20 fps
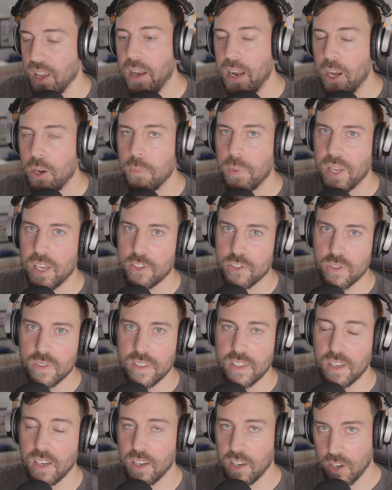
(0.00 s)
And I would be
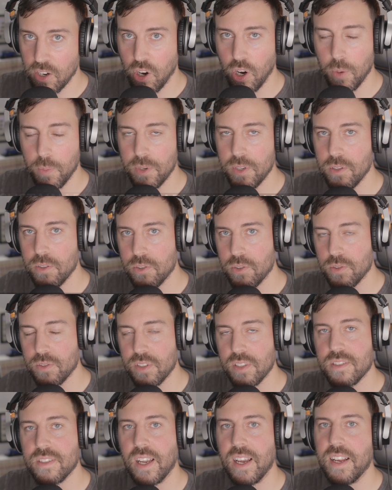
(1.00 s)
interested in a carbon neutral
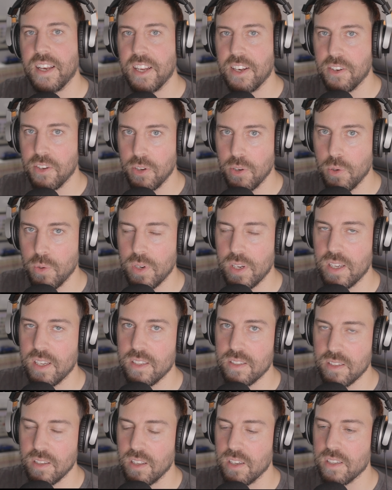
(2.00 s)
society too,
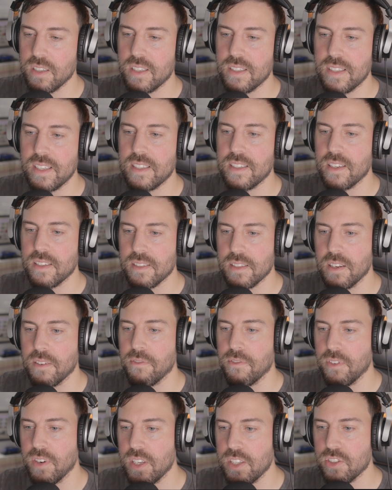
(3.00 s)
as long as it doesn't
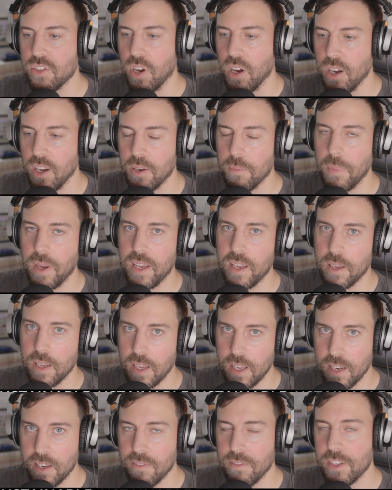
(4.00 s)
infringe on my
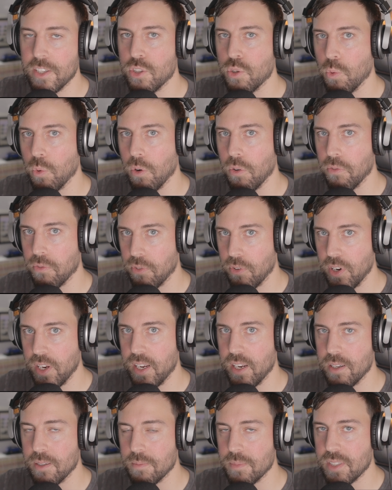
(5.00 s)
individual
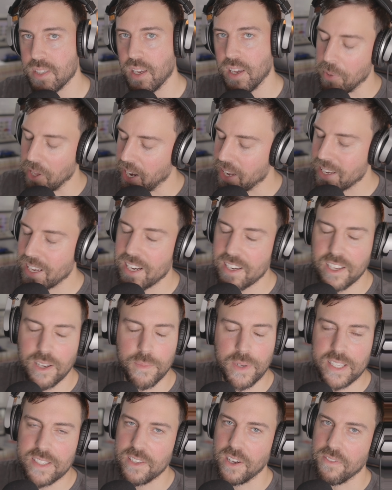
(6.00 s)
freedoms. But I got to cut
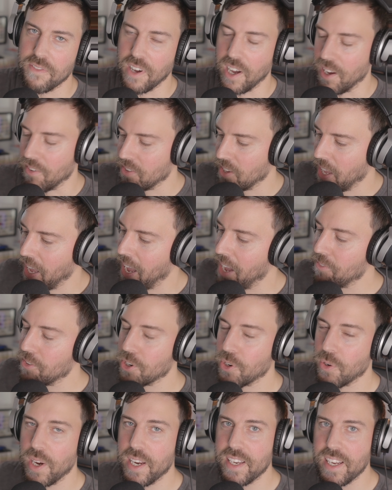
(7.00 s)
myself off. Have a
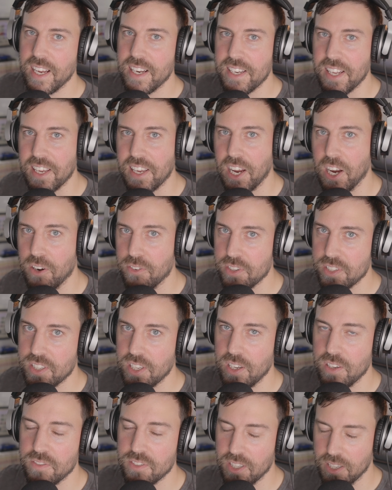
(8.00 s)
great day. Take care of
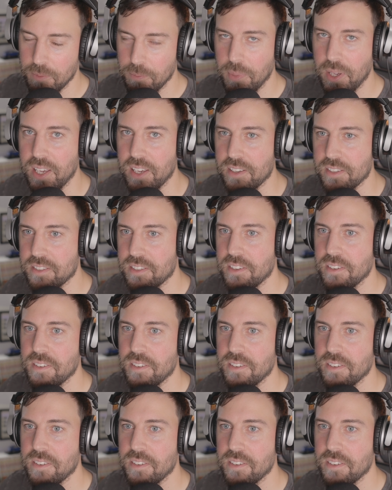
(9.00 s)
yourselves and peace.